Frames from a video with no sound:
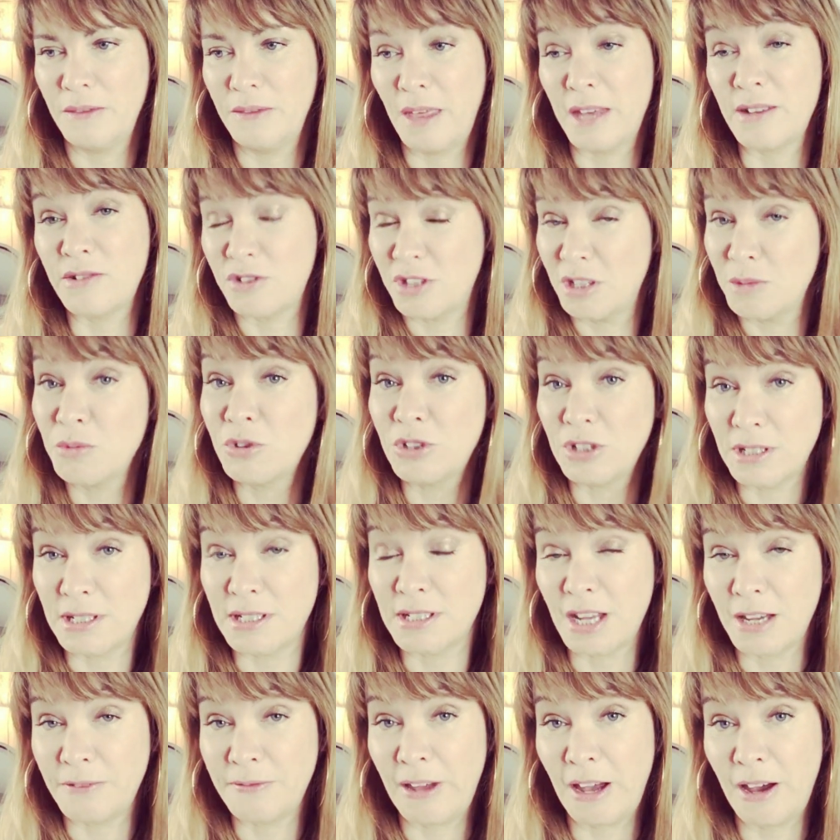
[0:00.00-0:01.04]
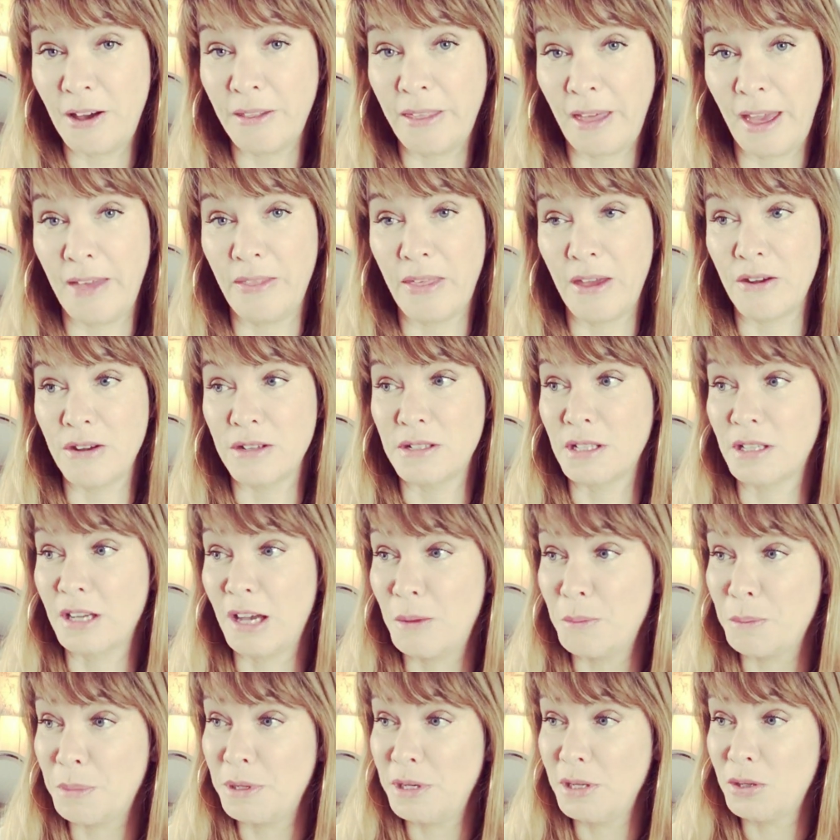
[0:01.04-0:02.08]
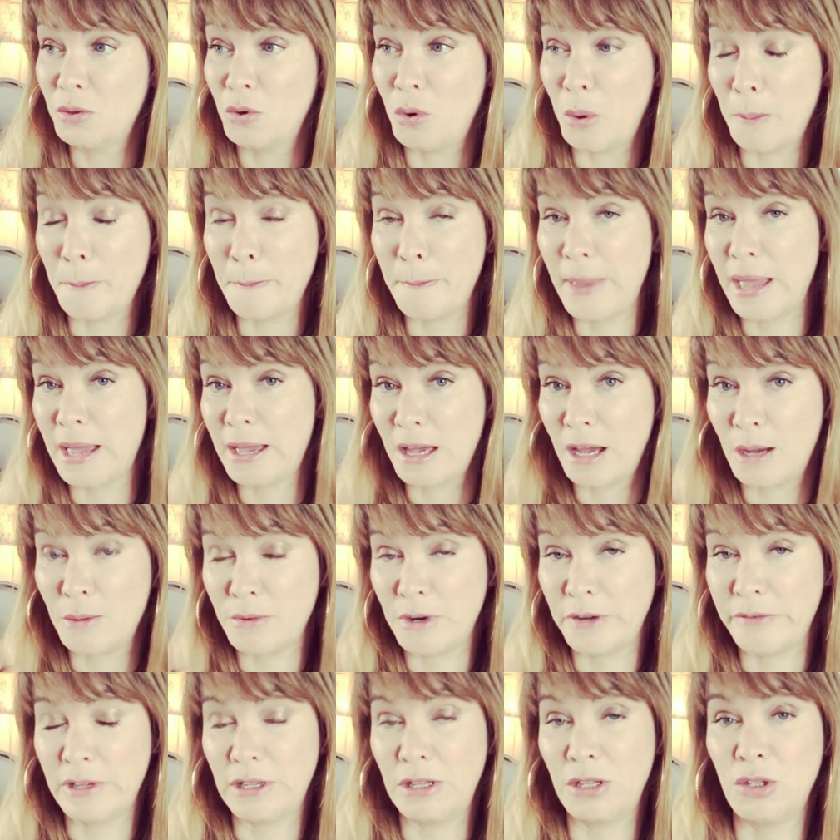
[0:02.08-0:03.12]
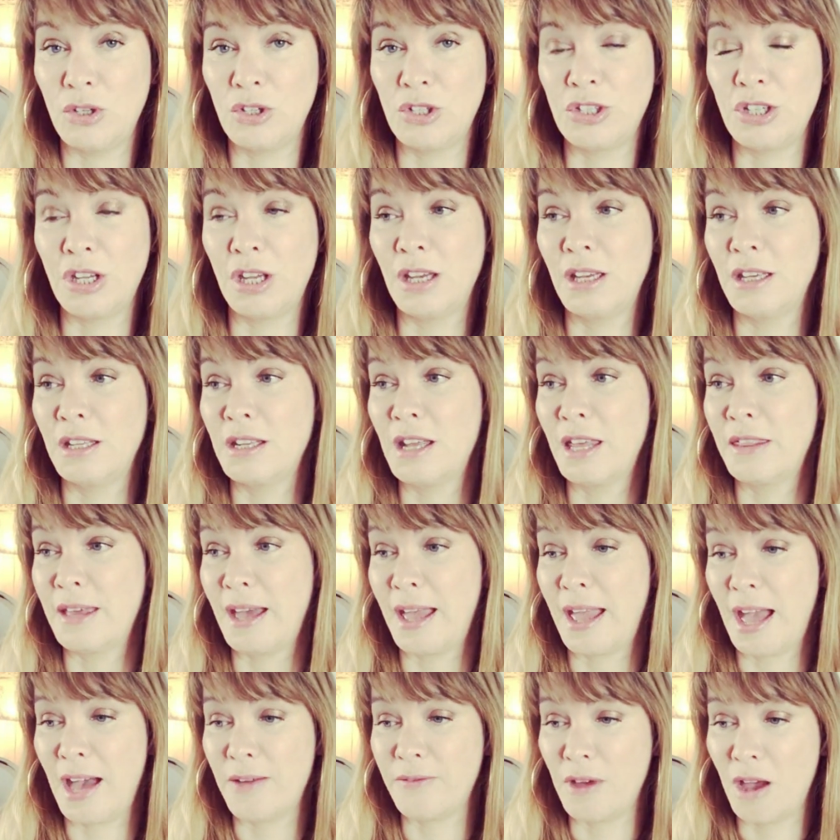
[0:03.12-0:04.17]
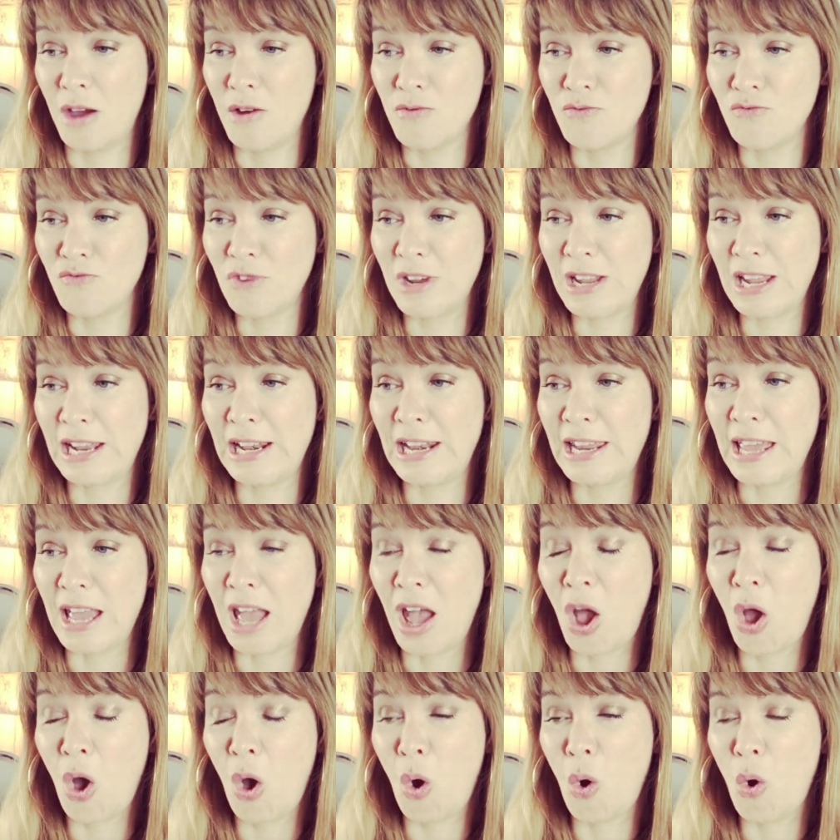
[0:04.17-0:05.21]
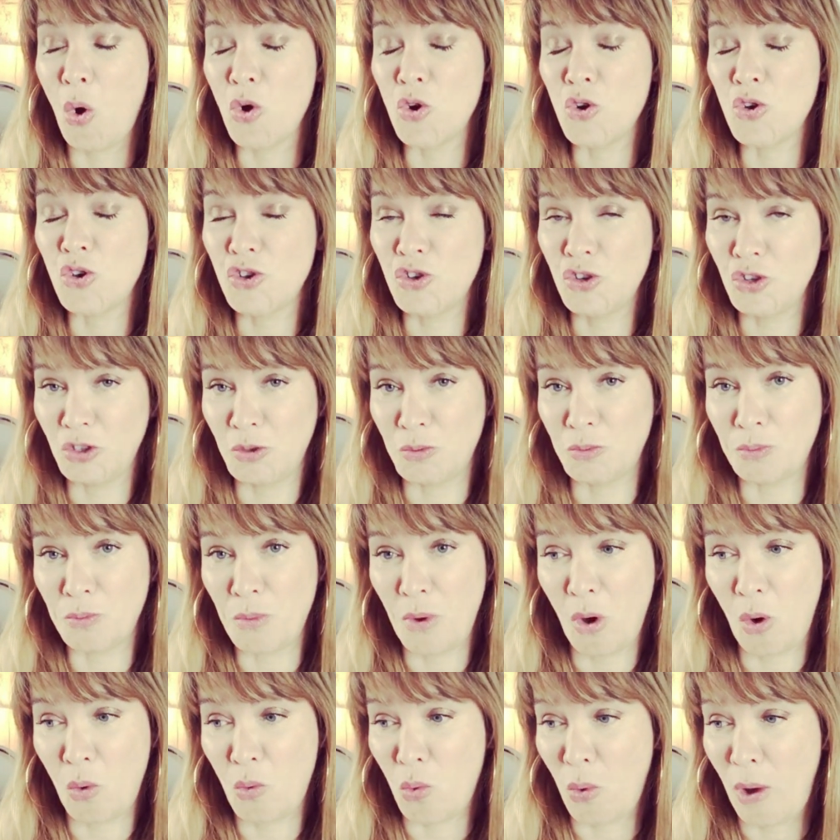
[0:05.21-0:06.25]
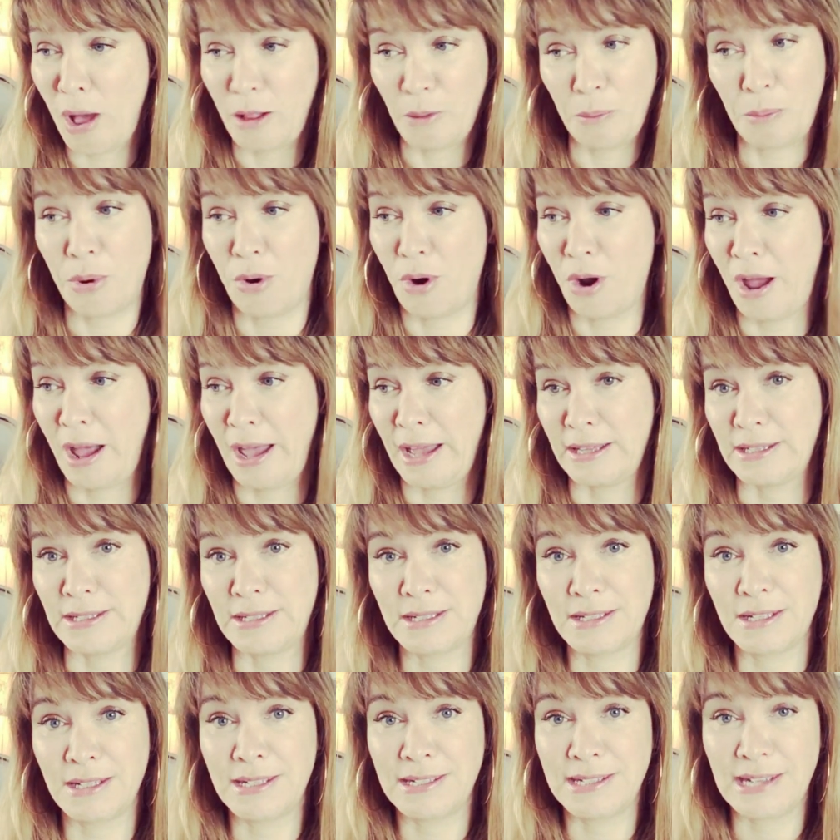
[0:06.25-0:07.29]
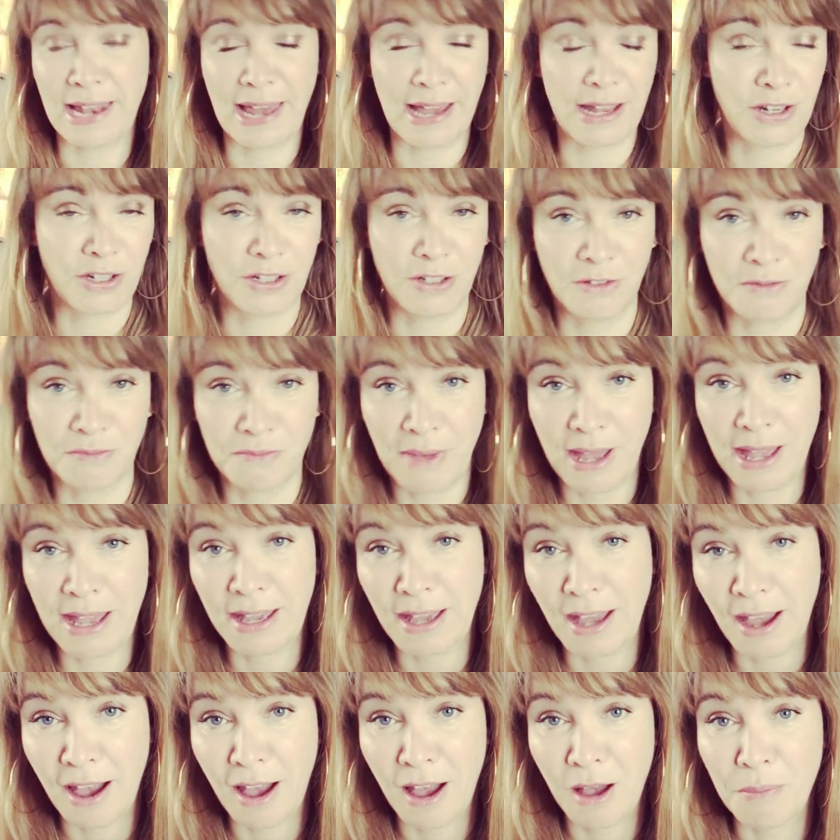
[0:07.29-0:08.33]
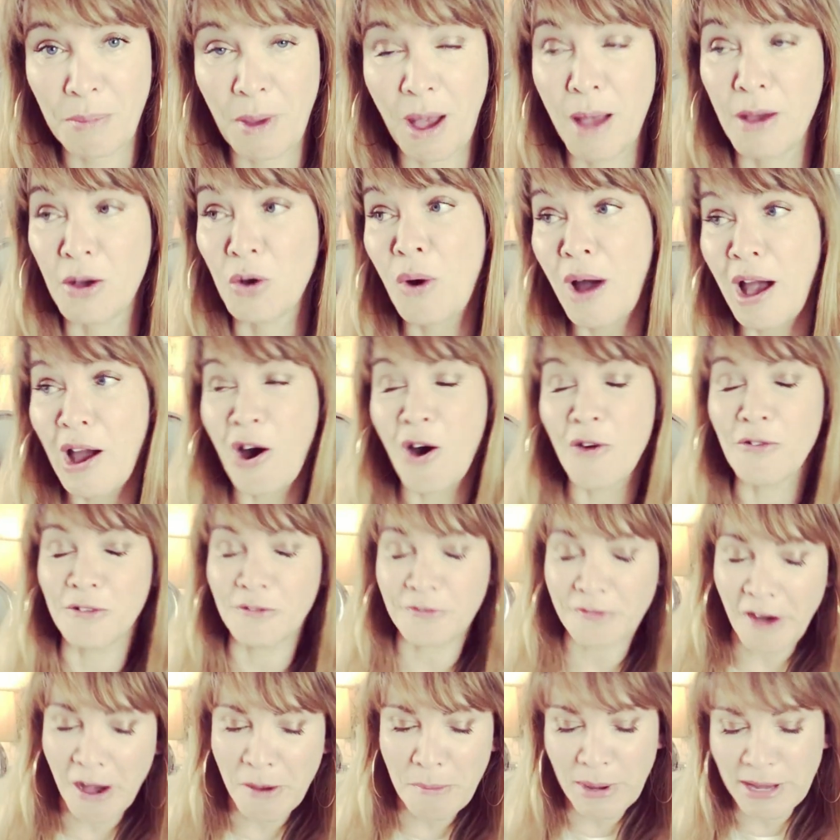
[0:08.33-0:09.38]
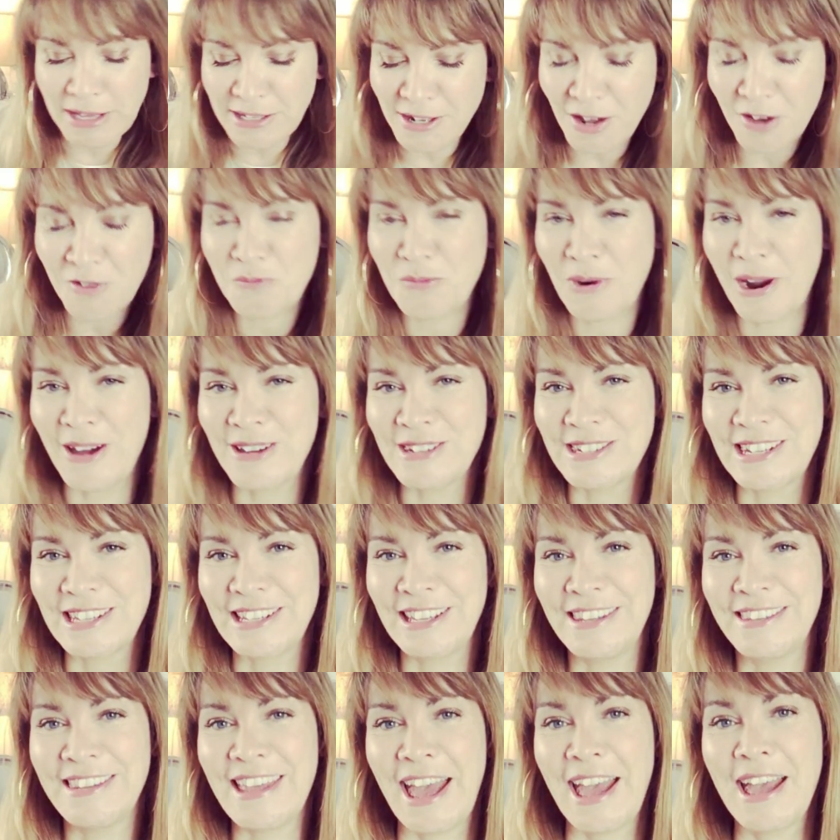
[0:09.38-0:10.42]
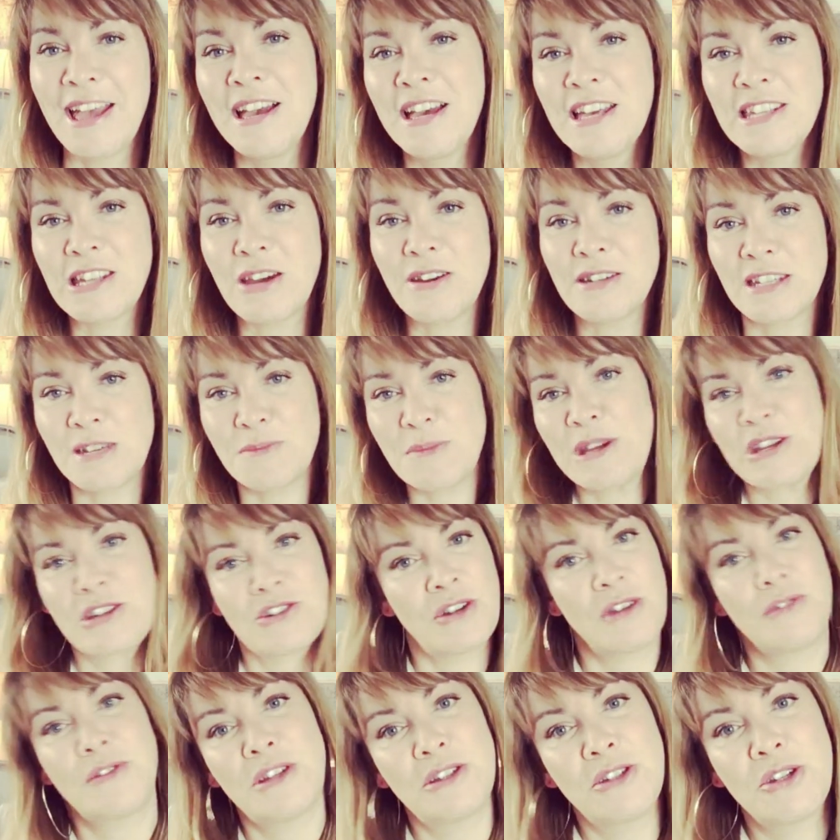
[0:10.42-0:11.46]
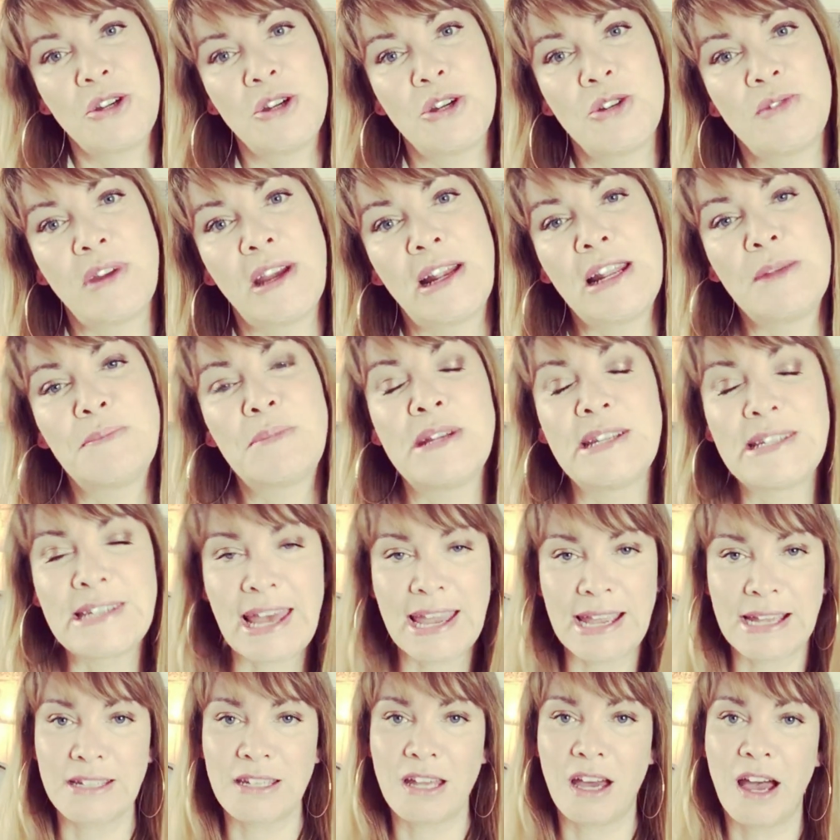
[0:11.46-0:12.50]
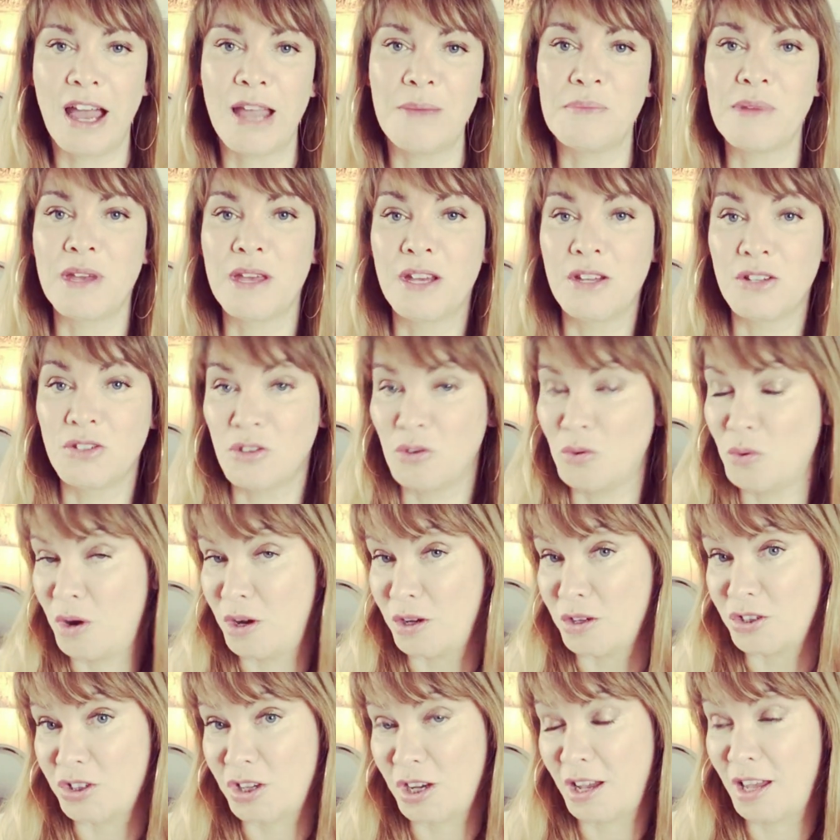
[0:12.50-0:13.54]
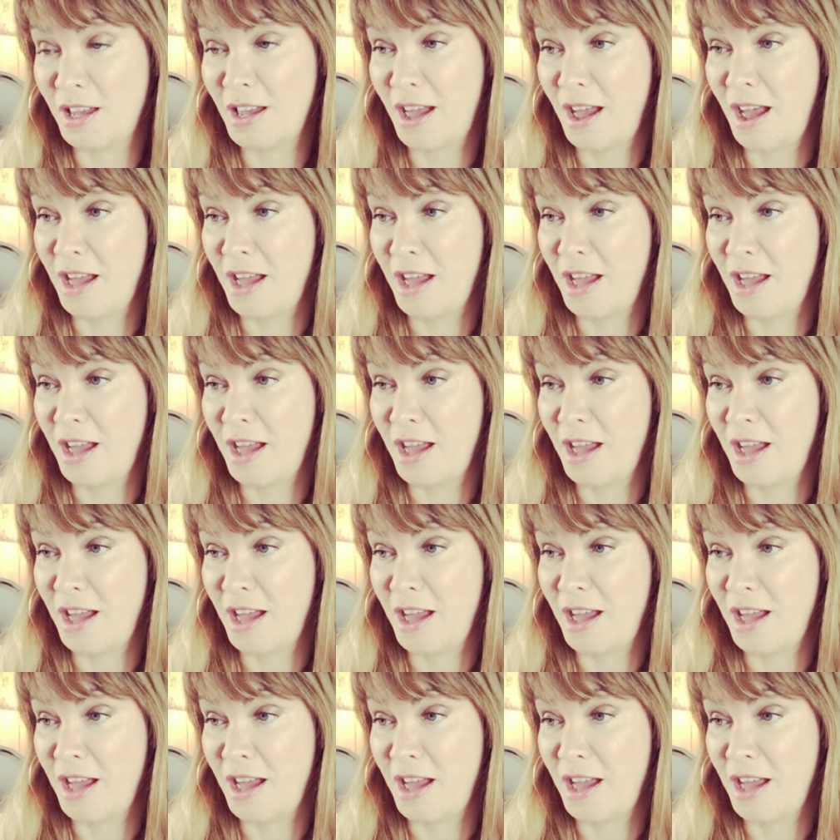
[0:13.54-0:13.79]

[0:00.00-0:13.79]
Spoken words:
There's some good stuff out there. There is a company called Makeup Revolution. They have a really good, well-priced selection of makeup. I quite often find myself browsing in there. So it's a mixture of the two really, but take time to watch